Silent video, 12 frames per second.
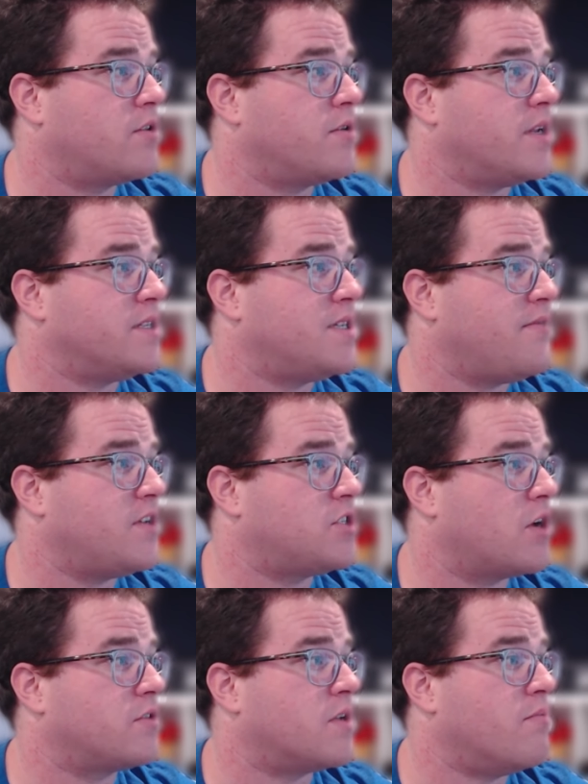including TV
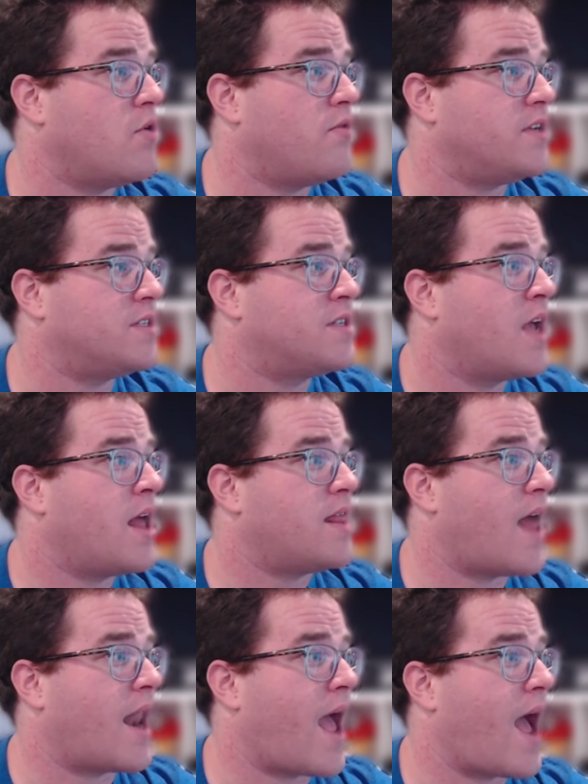shows and movies
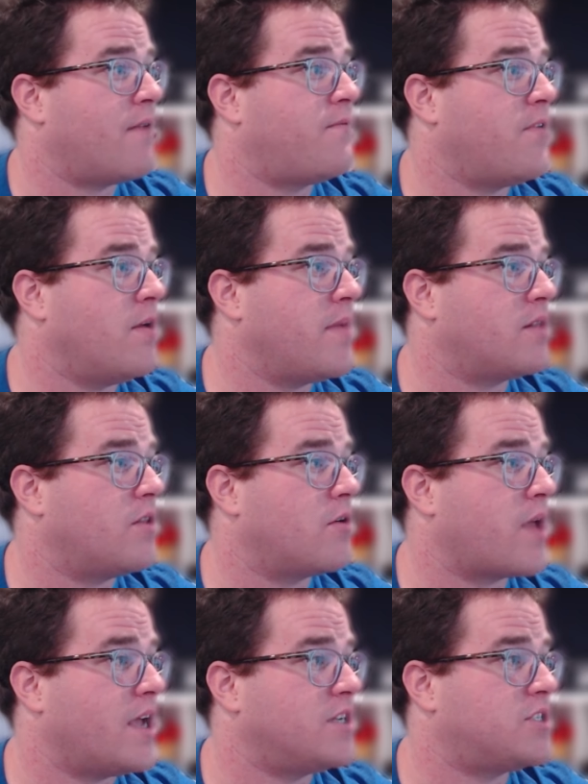that had filming
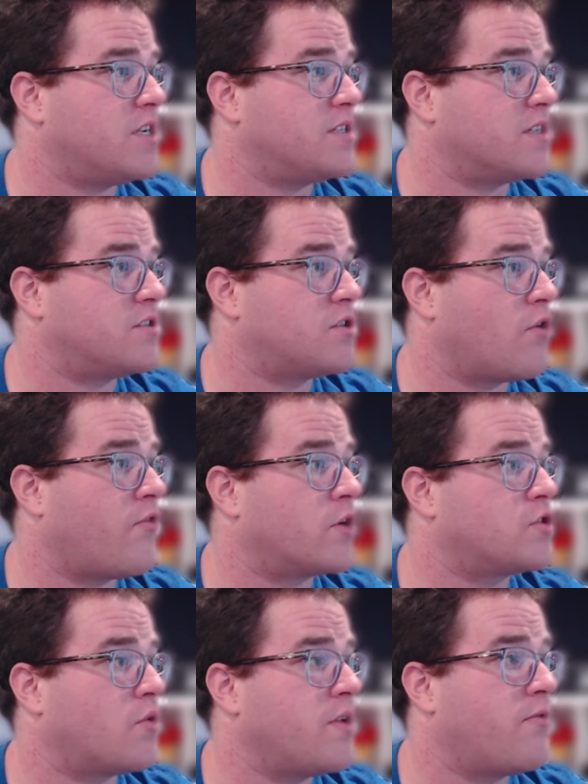locations, and so
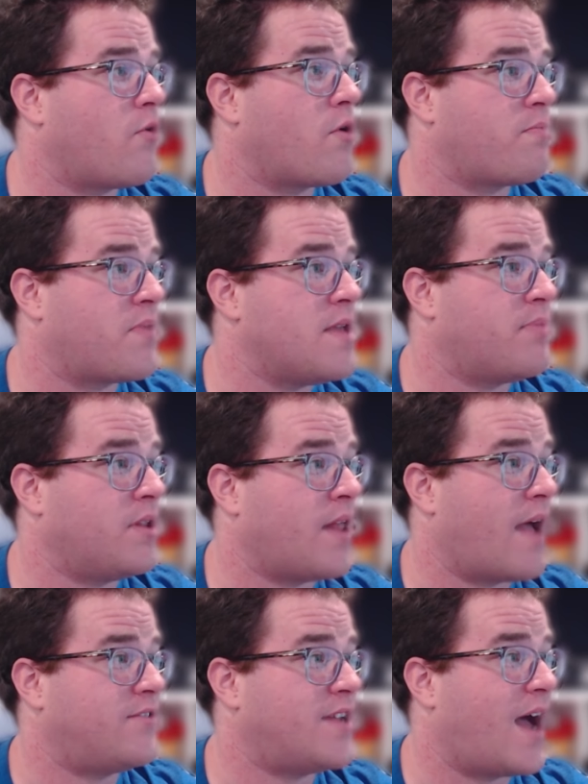far 24 people
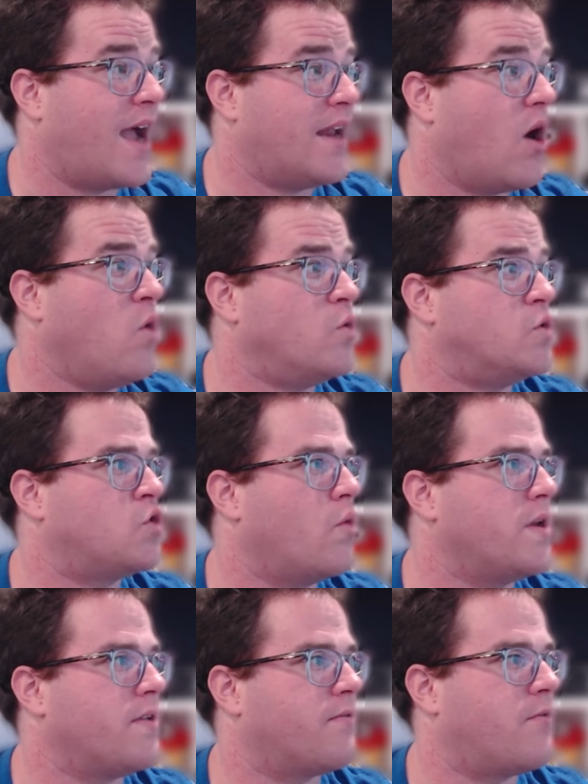have died. Oh,
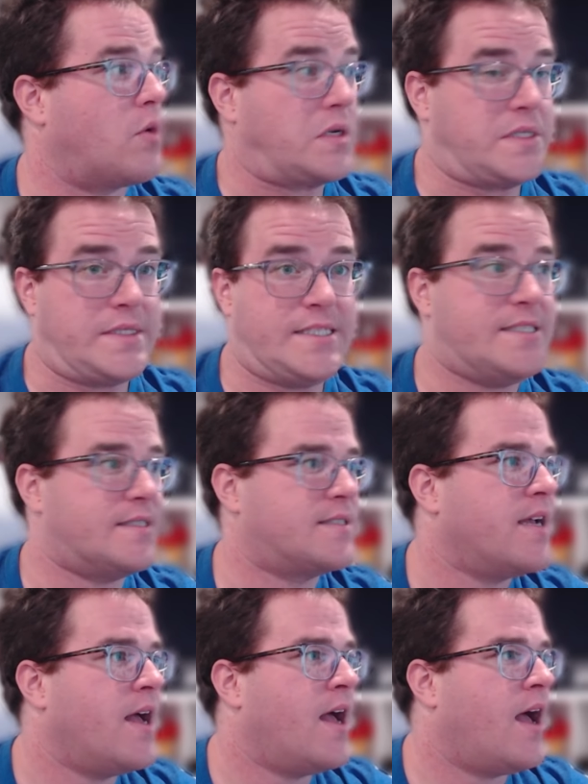24, jeez.